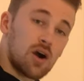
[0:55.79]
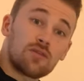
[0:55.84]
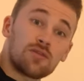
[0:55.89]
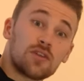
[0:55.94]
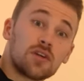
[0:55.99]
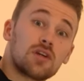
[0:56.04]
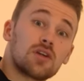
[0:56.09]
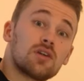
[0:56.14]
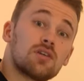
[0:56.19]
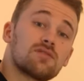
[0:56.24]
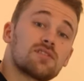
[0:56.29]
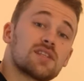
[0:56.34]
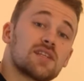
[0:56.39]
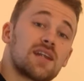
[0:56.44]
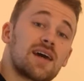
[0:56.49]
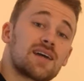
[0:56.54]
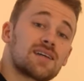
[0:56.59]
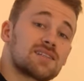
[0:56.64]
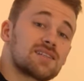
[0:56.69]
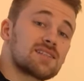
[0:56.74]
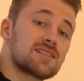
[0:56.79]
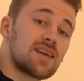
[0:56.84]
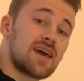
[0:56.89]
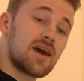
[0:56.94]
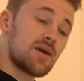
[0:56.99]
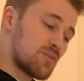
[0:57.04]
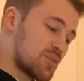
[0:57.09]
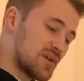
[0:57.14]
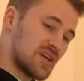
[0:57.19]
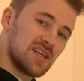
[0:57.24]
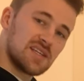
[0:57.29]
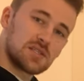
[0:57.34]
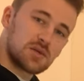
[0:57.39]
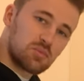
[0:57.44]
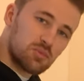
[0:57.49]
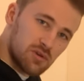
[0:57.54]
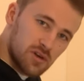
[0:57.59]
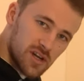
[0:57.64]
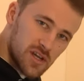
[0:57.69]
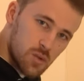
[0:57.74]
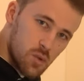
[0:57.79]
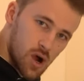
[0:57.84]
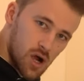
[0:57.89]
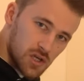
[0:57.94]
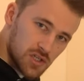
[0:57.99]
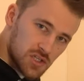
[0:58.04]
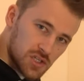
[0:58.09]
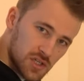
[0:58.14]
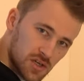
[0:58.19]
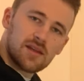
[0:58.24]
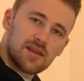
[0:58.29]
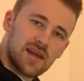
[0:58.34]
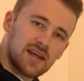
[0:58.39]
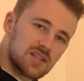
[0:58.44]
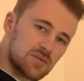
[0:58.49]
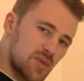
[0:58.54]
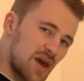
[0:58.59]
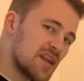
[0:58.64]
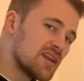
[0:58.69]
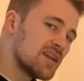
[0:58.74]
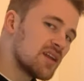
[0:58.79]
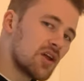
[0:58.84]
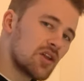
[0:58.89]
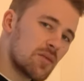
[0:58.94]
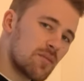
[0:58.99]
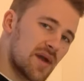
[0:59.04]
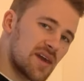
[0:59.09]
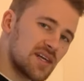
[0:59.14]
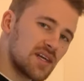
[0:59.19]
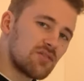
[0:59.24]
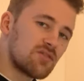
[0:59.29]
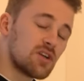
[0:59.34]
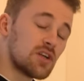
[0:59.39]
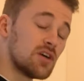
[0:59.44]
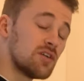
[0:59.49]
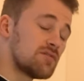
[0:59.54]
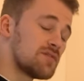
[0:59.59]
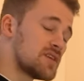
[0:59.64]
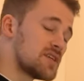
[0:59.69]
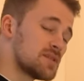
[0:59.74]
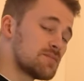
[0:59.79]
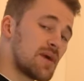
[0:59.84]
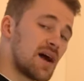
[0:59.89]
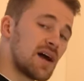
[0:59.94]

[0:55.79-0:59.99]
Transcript: off the gloves, the next step is a pre-wash. Now, depending on the make of glove, this